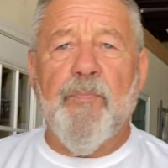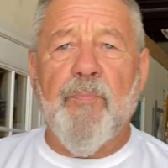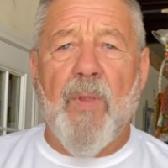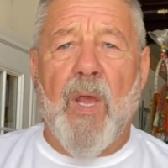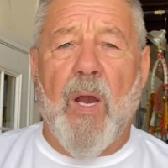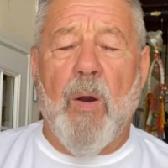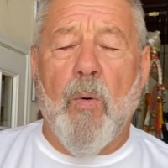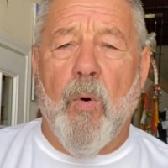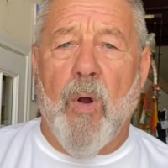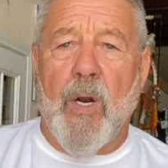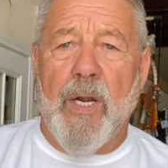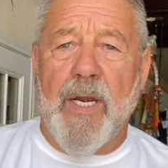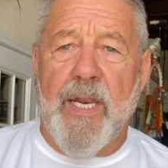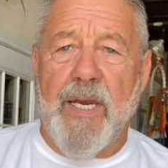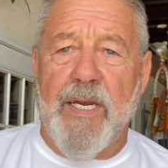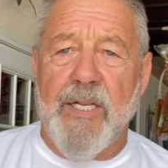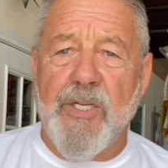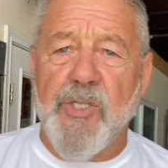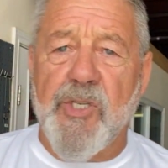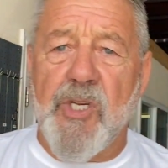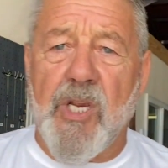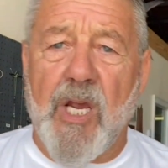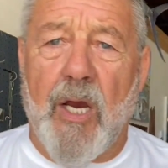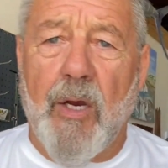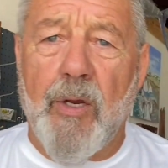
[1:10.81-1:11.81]
I wanted to
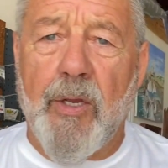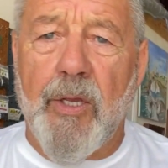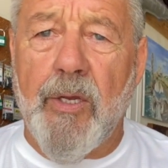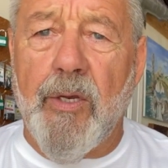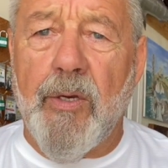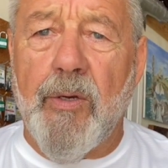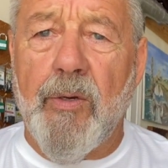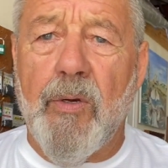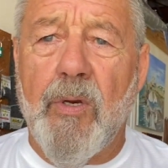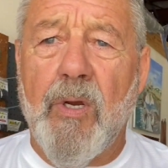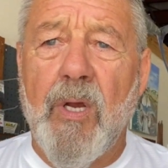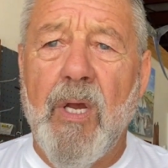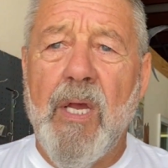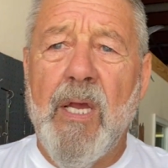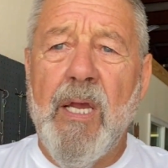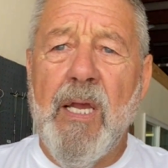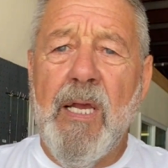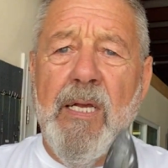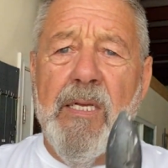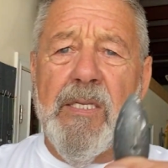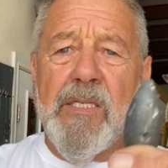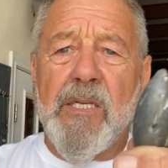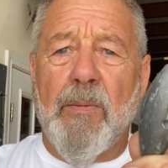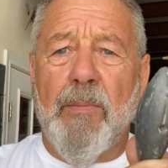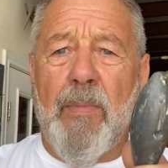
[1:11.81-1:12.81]
show you
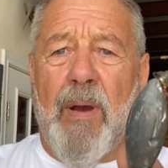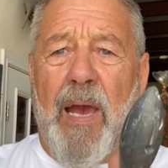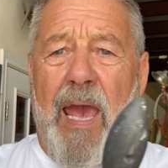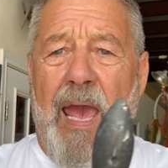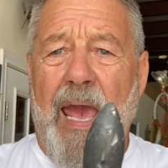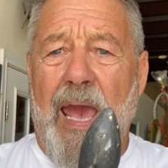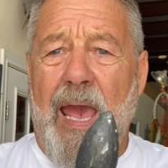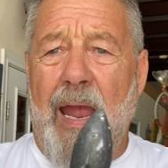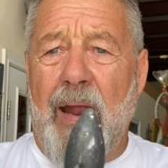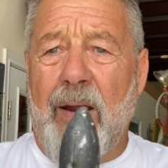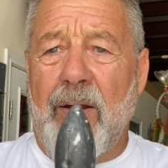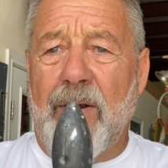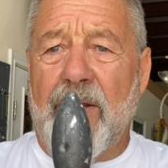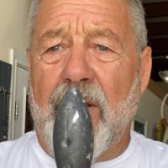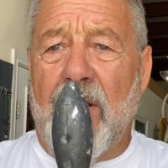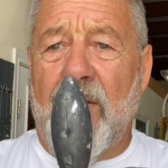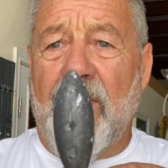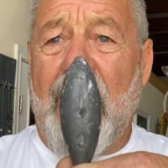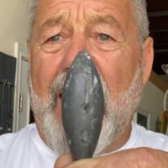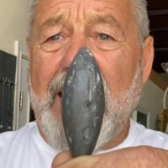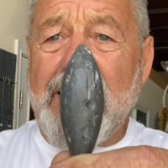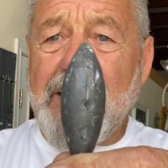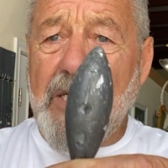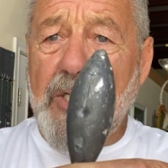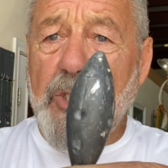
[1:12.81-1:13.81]
some
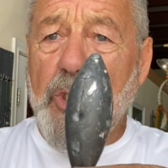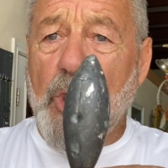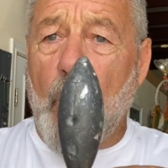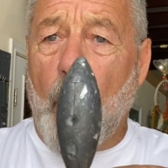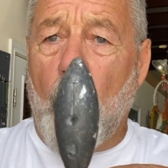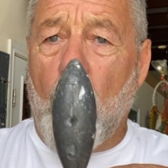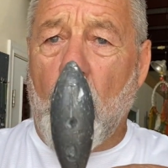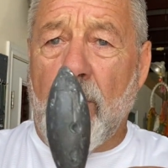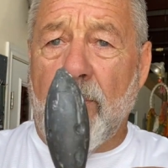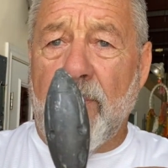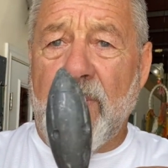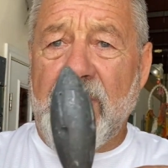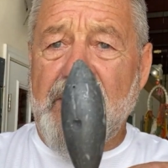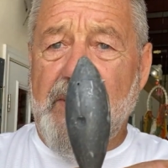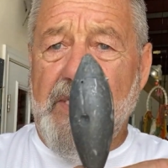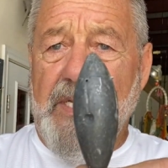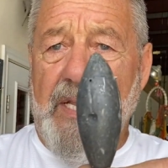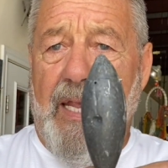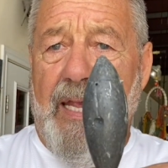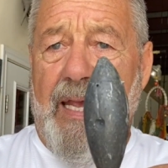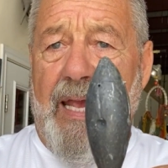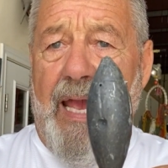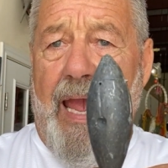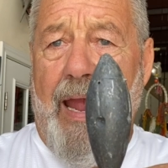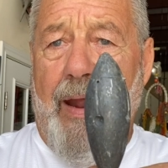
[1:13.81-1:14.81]
that's a tournament
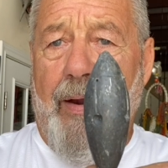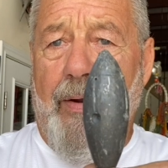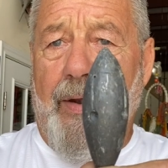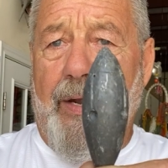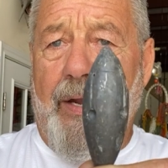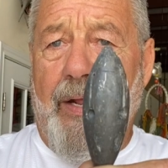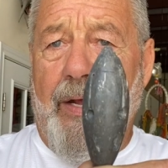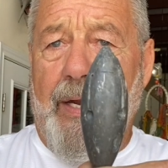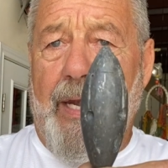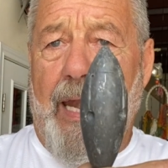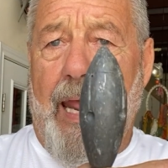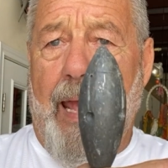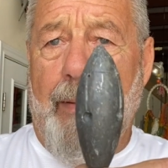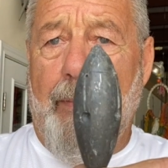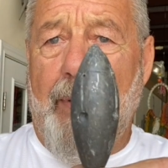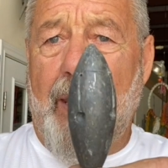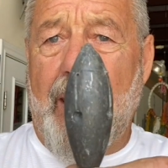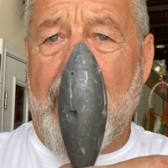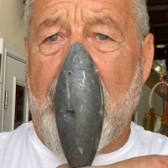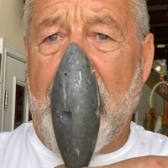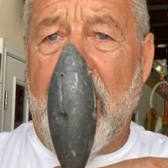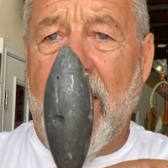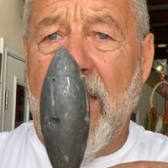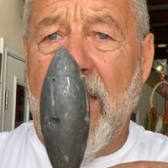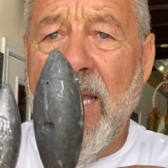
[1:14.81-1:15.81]
sinker aerodynamic.
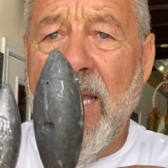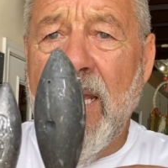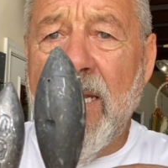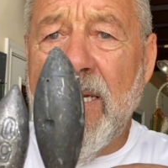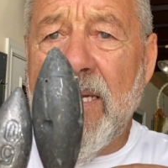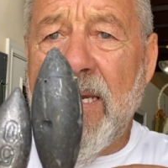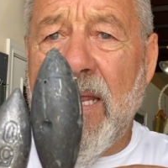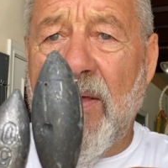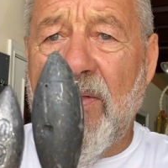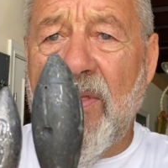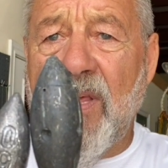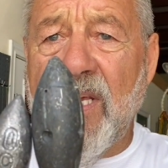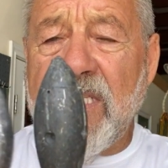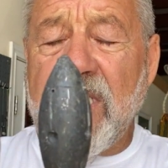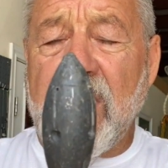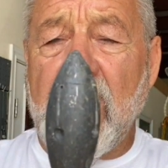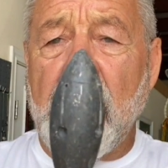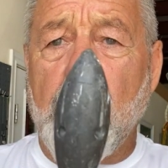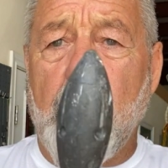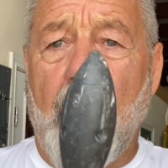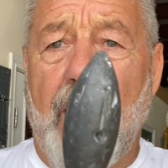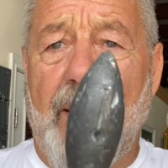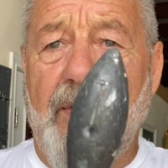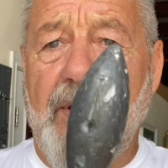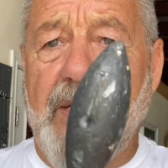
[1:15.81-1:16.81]
Now this is
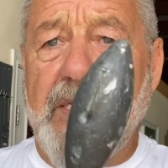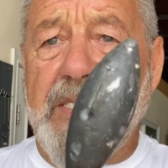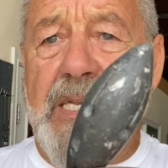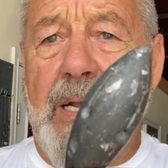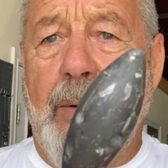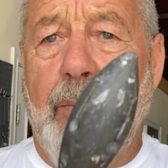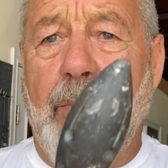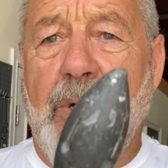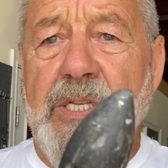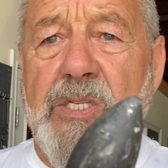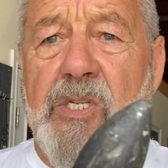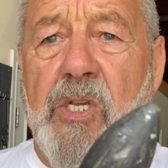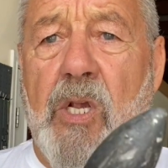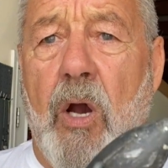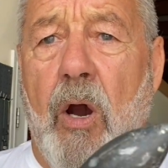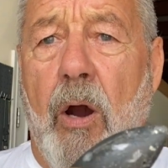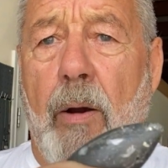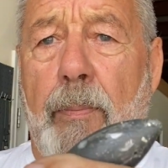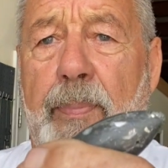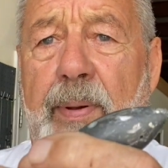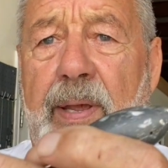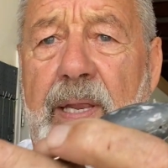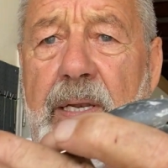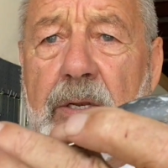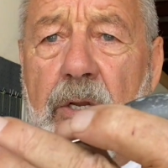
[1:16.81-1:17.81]
one that someone's
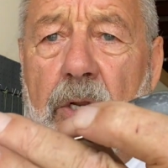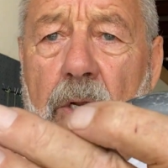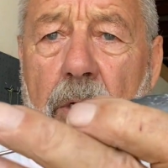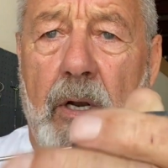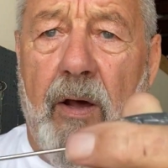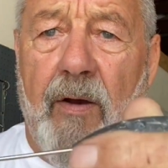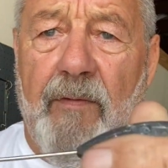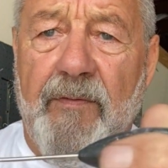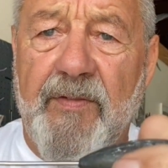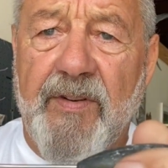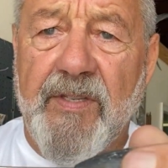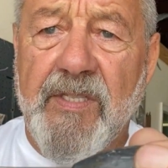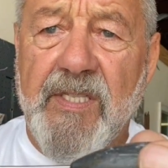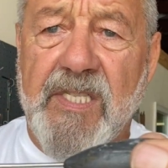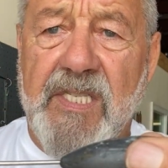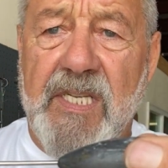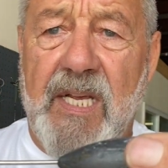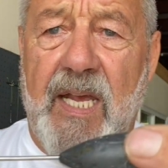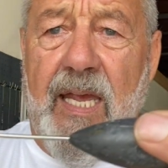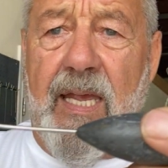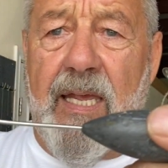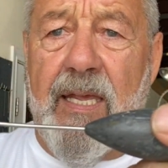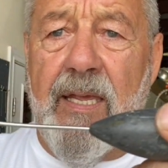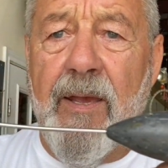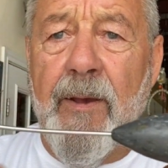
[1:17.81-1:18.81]
copied, and you'll often
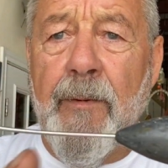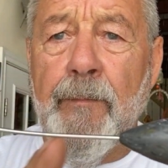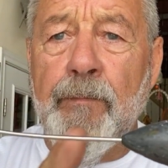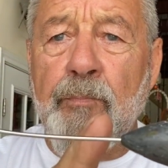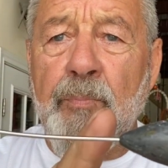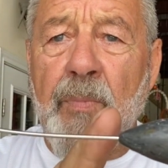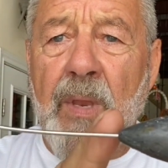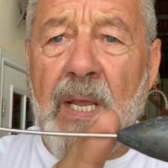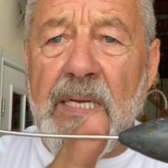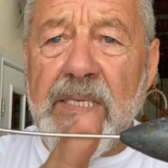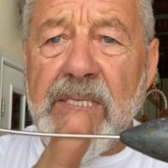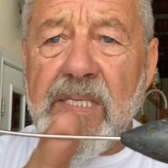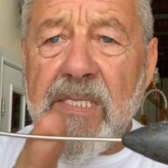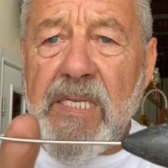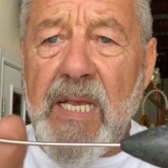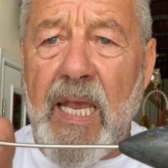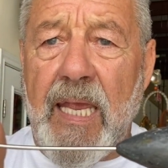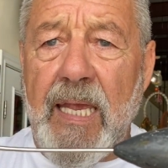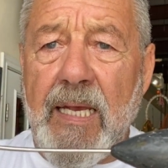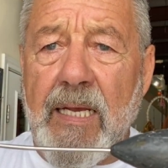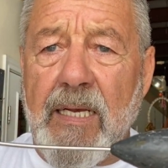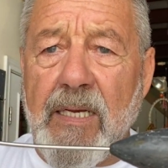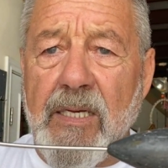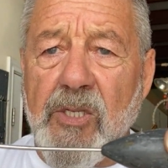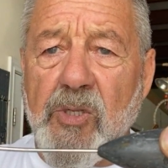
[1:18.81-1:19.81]
see
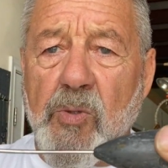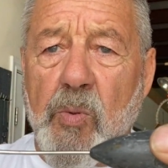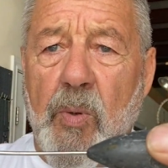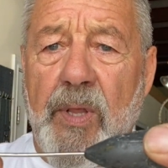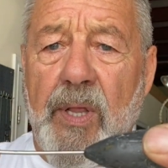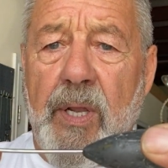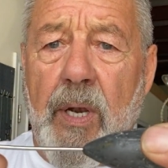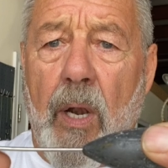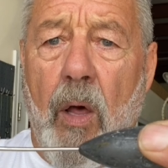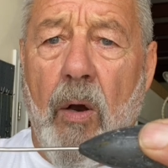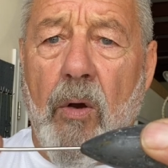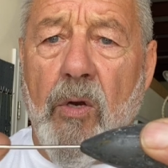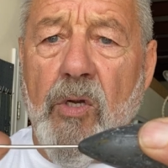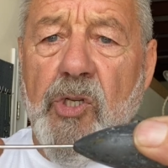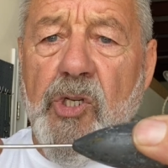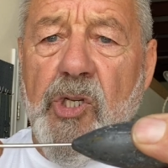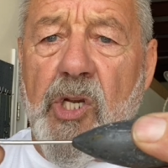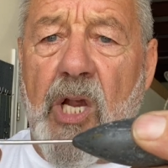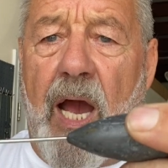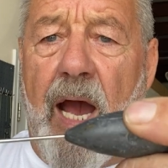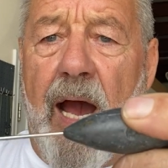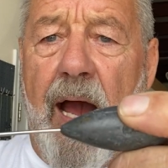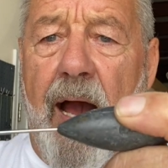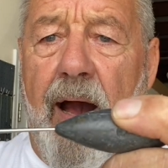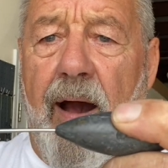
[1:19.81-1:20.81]
sinkers with long
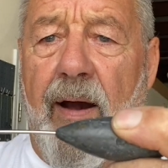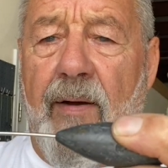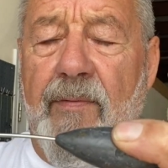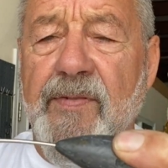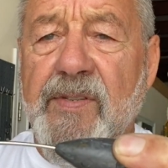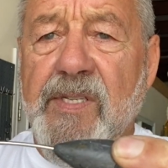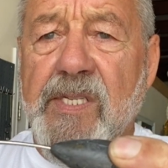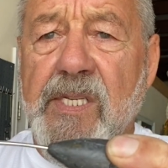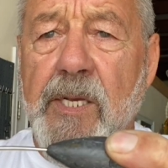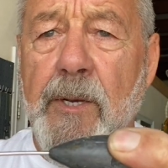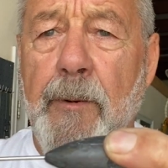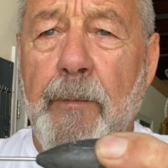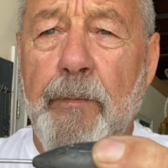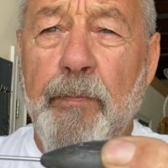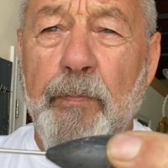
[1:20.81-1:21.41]
shafts.